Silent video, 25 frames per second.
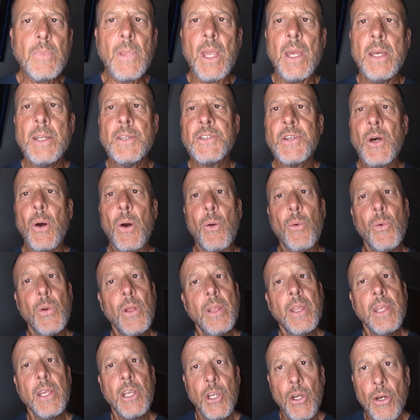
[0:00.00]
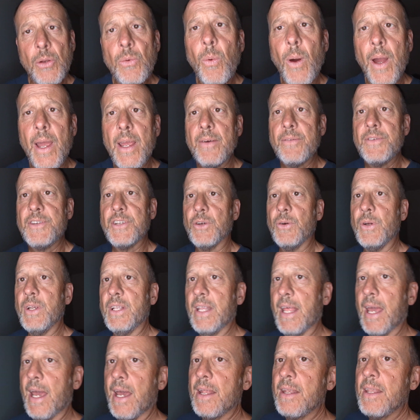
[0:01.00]
And so a really good way of doing
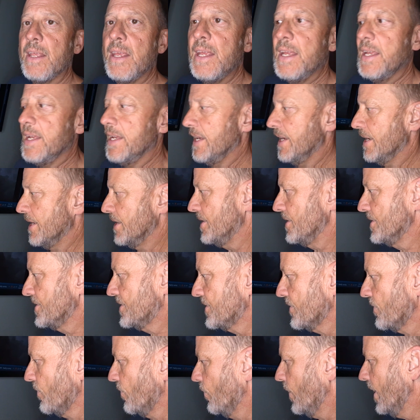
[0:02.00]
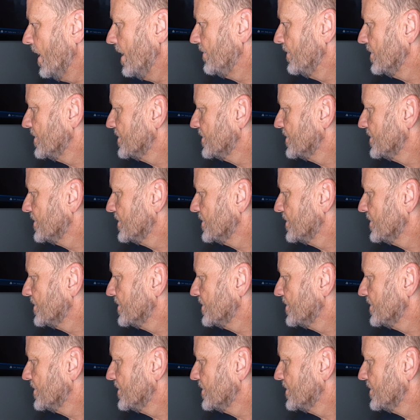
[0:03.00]
that is when the